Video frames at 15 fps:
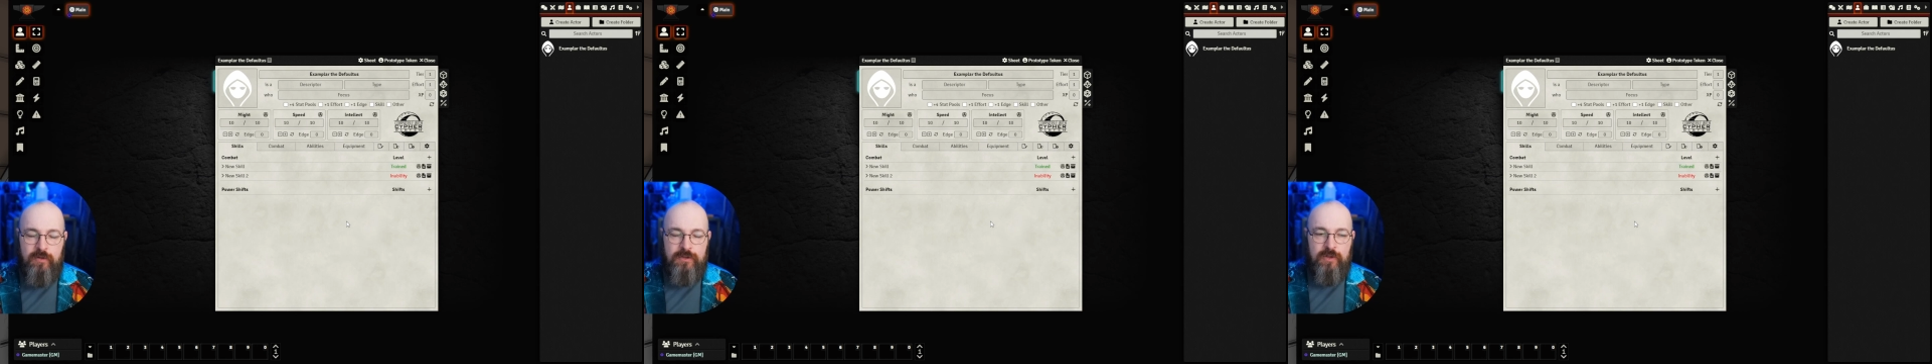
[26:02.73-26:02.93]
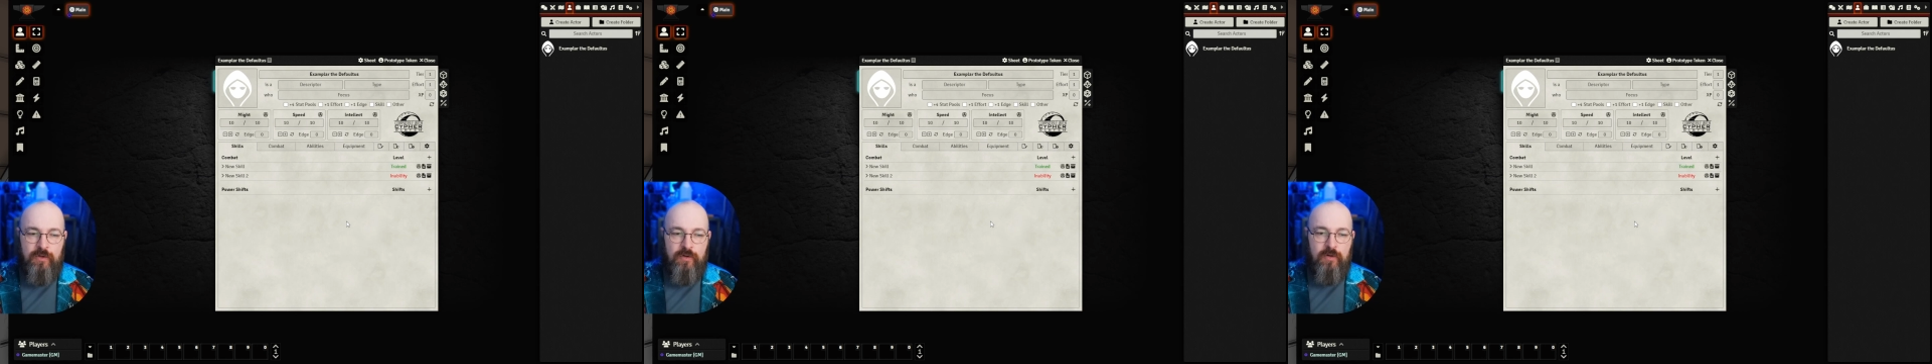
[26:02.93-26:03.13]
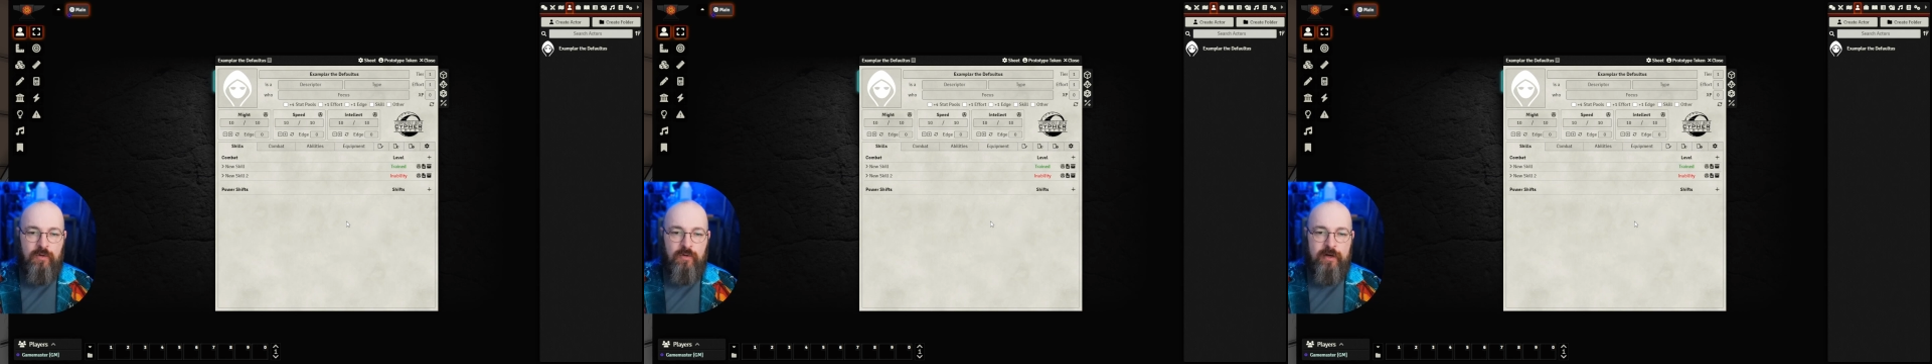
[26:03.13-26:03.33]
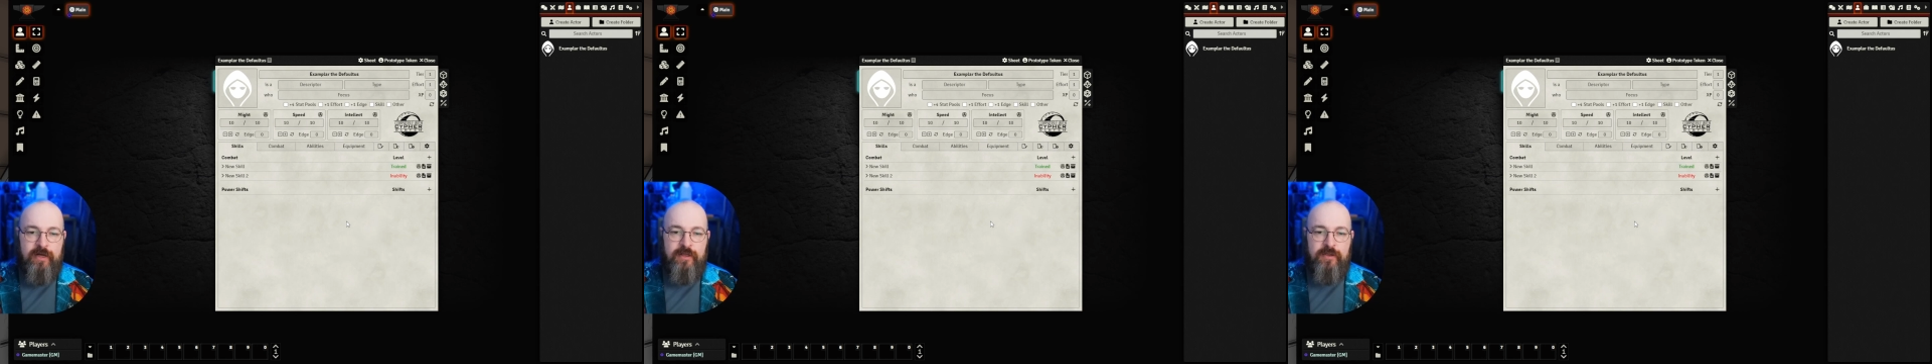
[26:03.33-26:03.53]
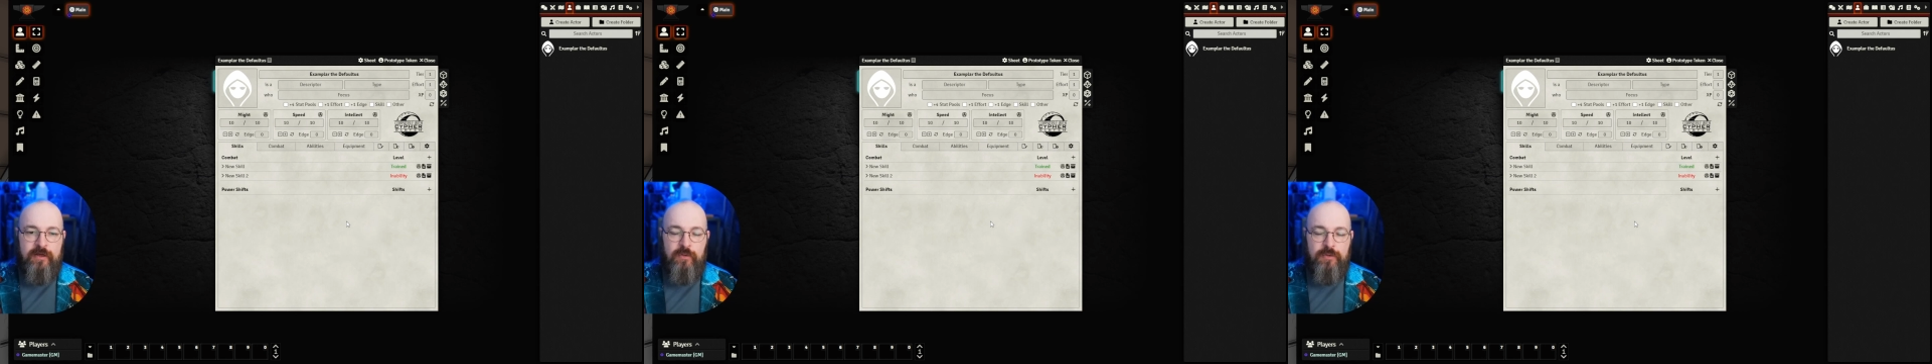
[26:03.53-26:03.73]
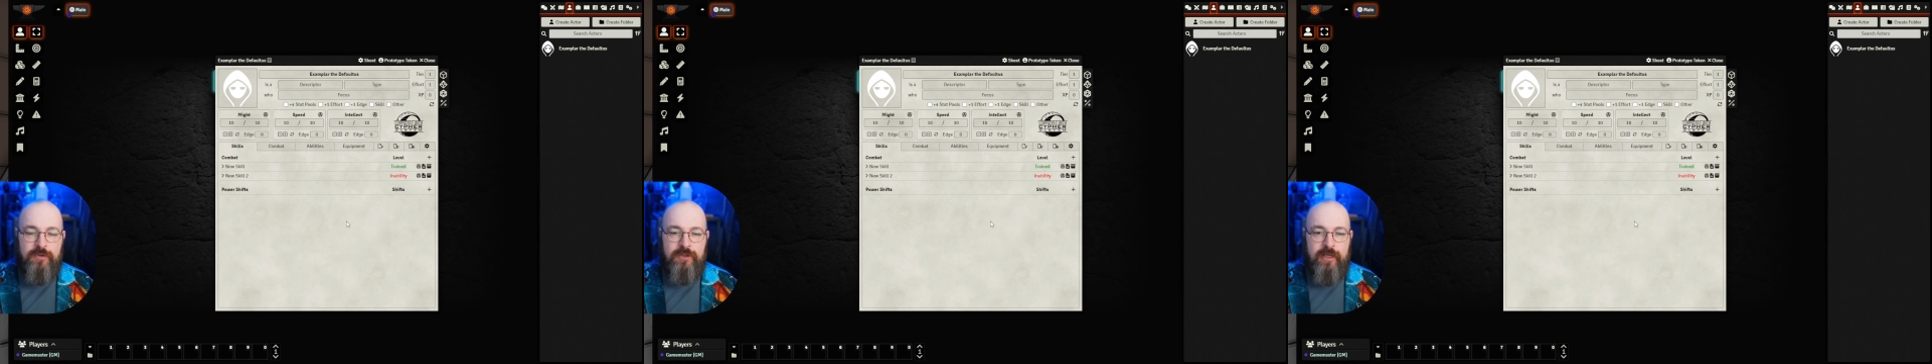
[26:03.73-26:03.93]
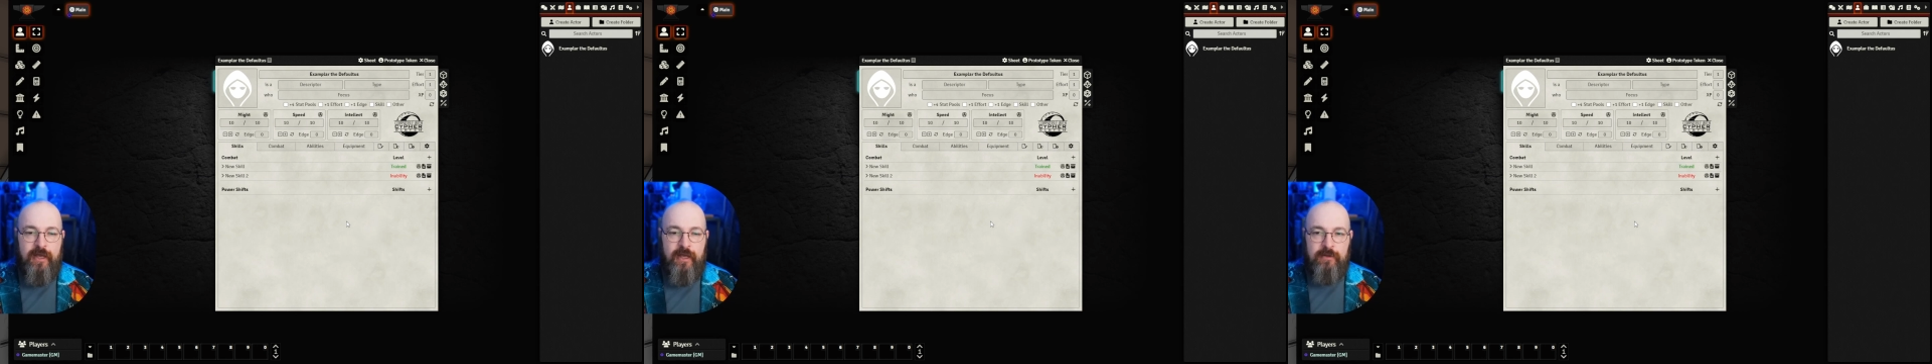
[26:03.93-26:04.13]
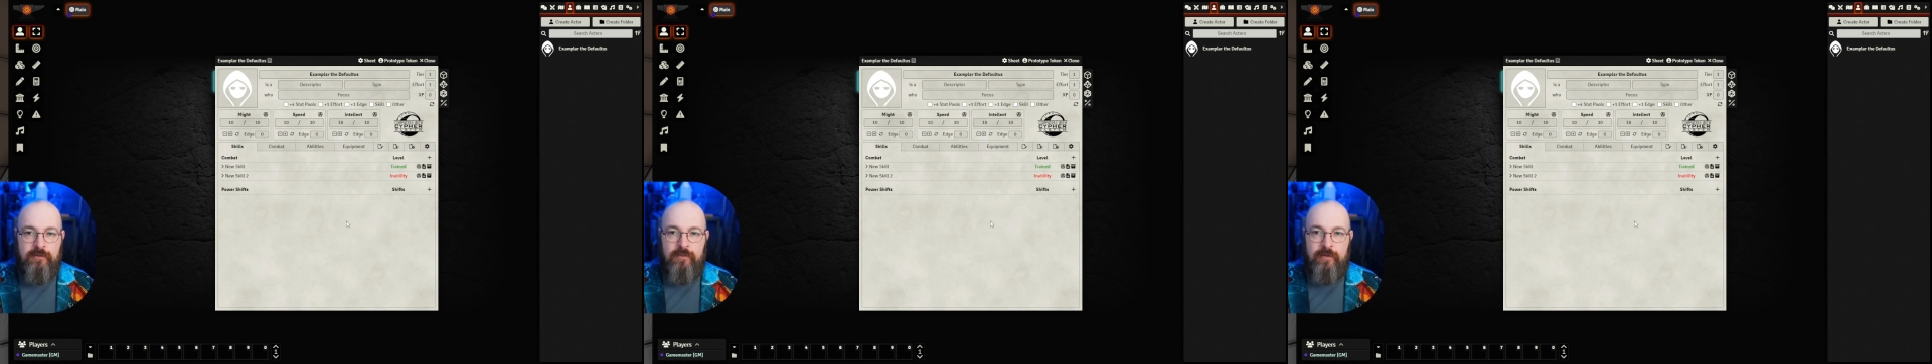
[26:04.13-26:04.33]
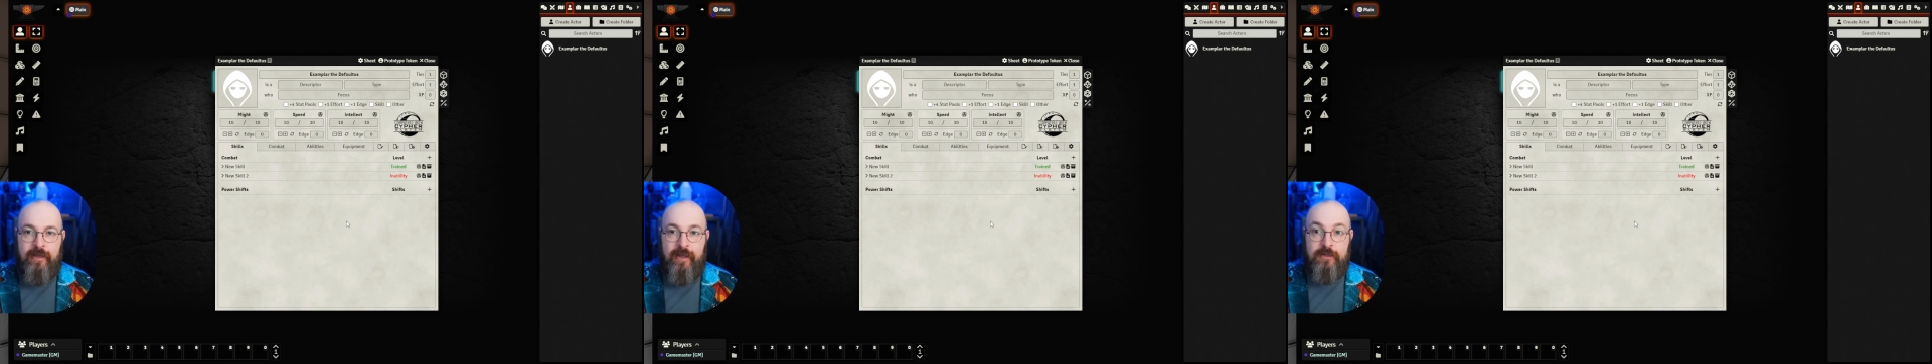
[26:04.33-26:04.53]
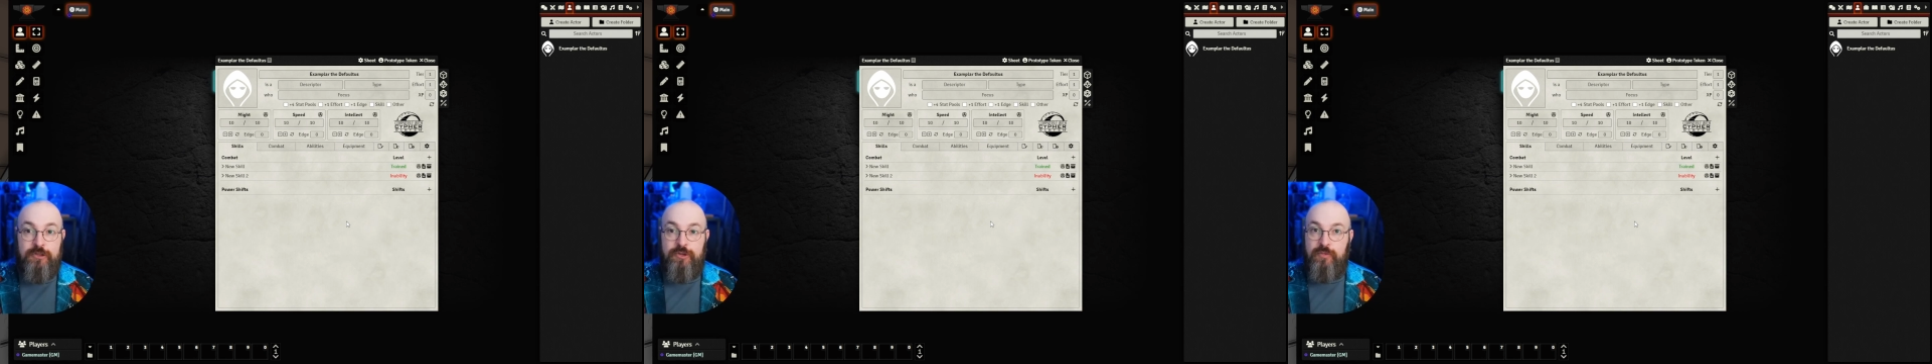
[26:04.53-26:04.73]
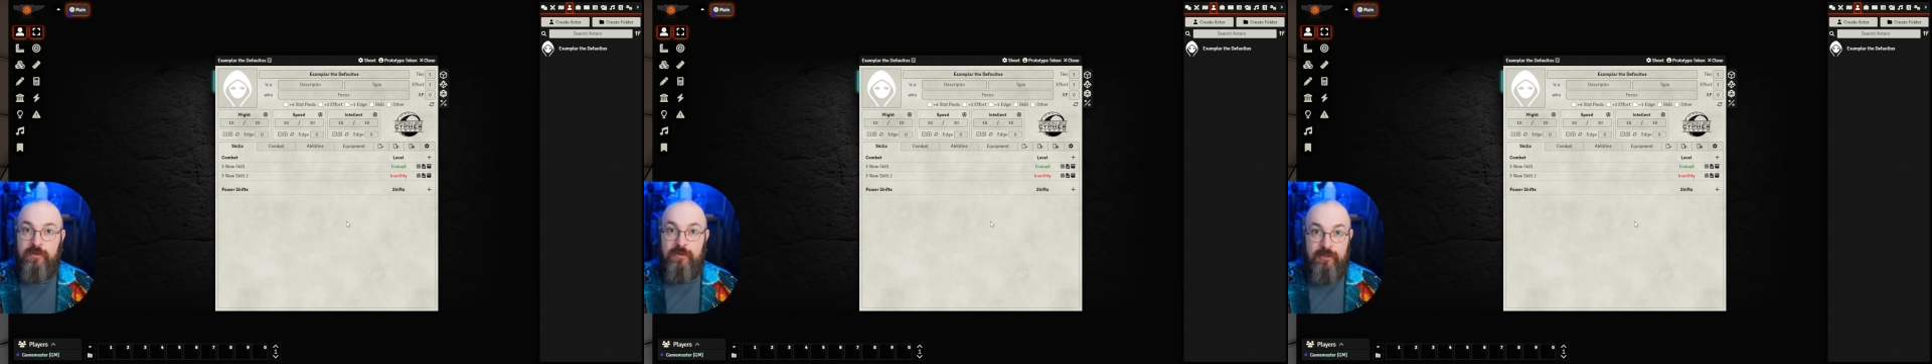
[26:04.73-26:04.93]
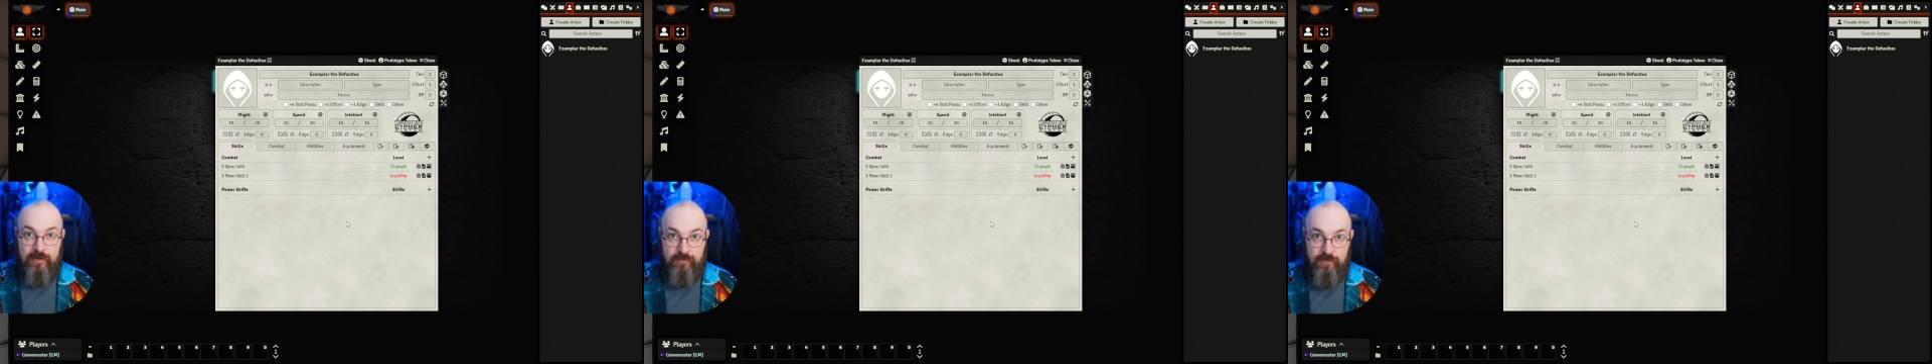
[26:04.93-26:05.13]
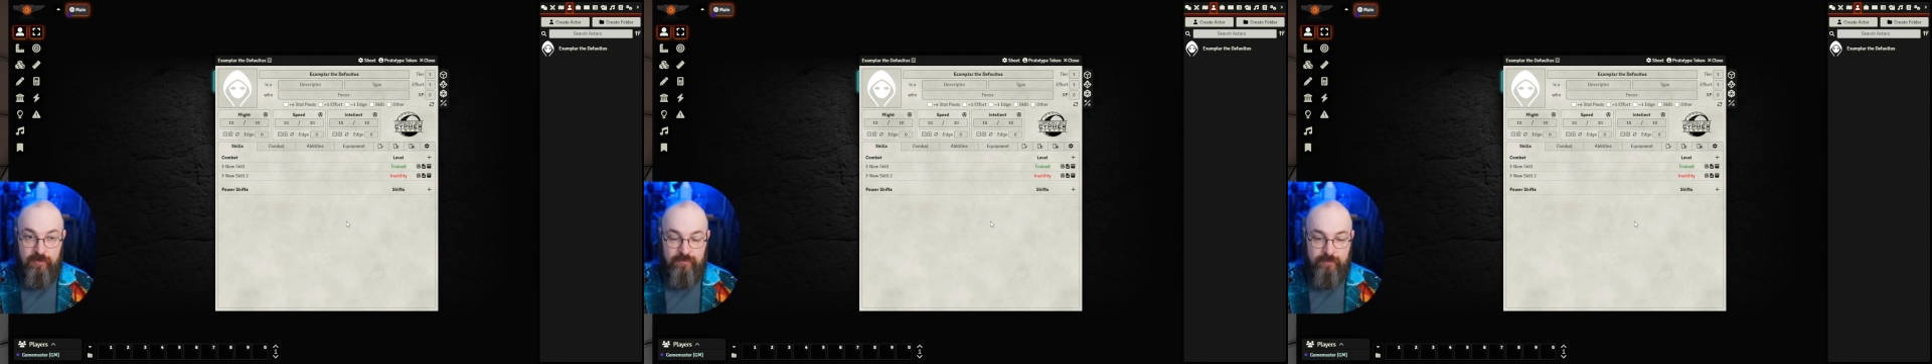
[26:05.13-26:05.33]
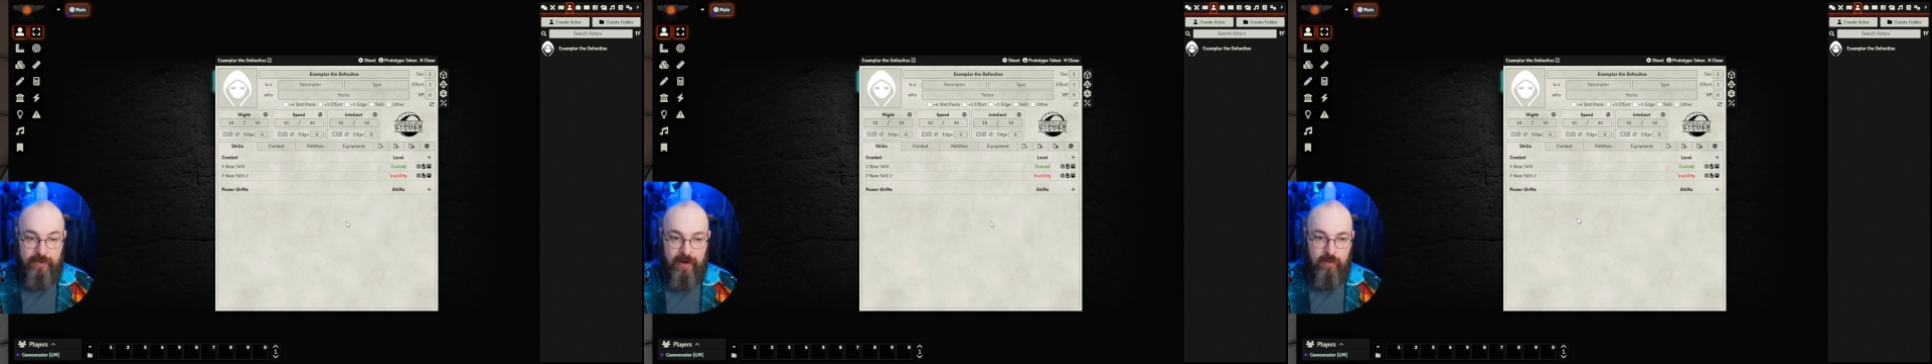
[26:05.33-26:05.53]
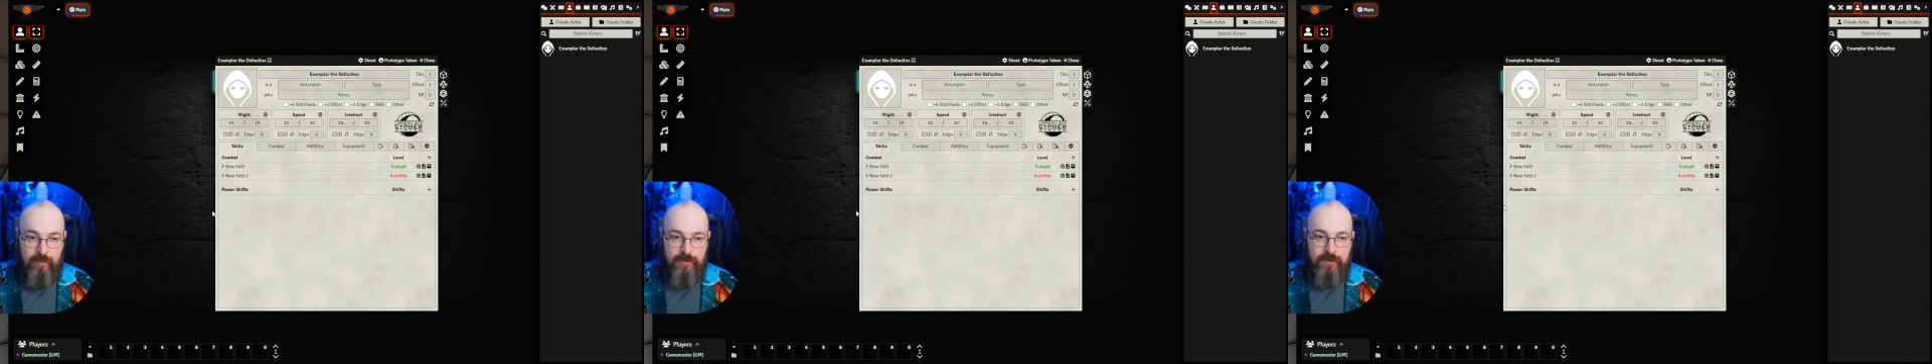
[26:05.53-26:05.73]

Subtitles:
or anything with that extra level of power,